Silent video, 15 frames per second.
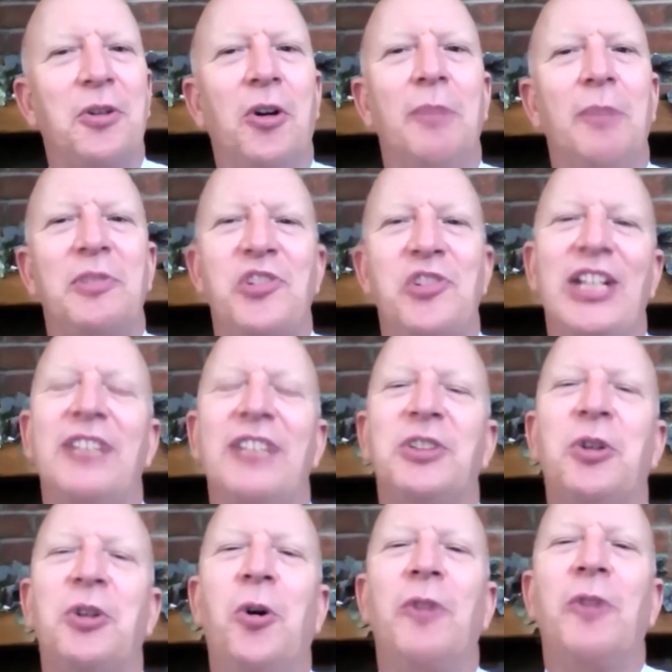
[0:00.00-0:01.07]
but she had to
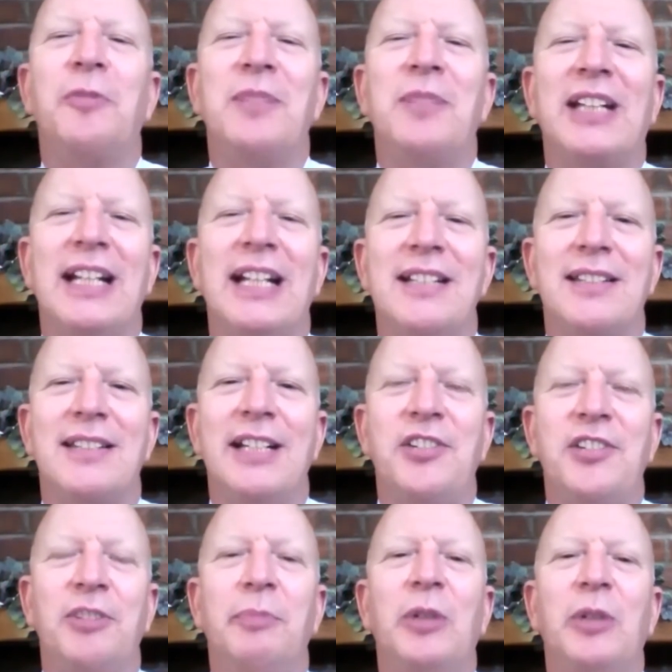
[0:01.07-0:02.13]
call from the gas station
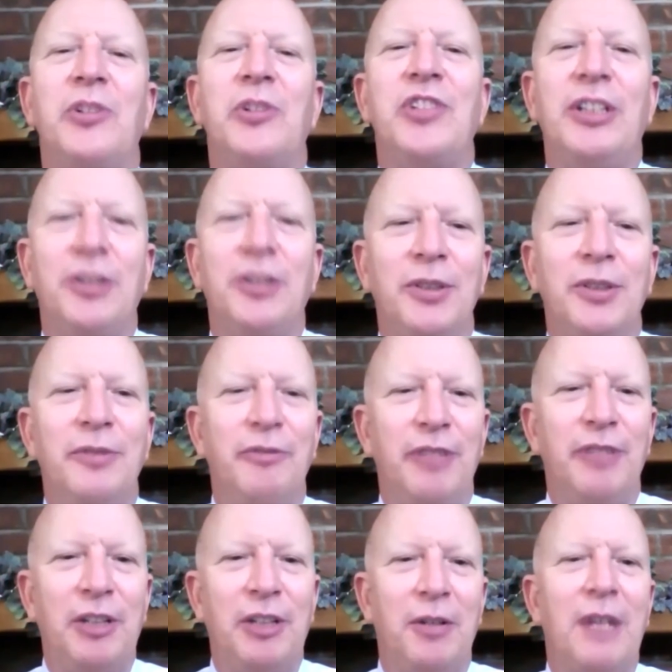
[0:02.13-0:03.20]
because she couldn't
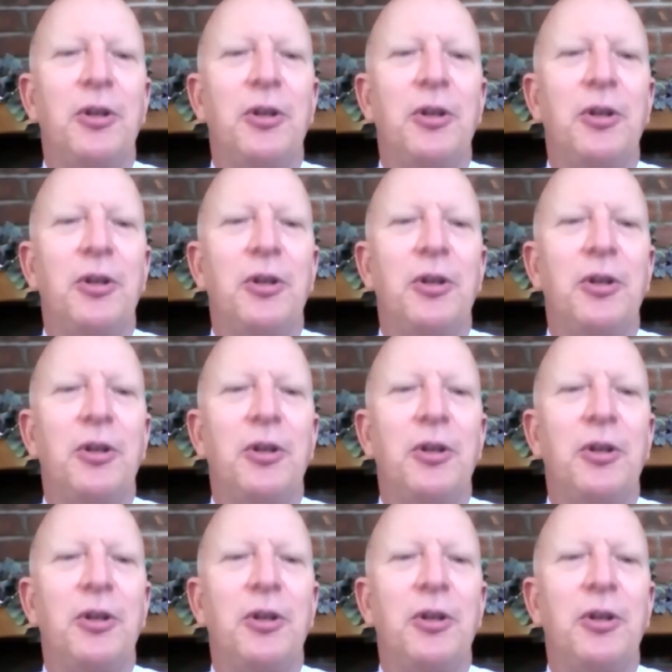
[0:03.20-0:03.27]
figure out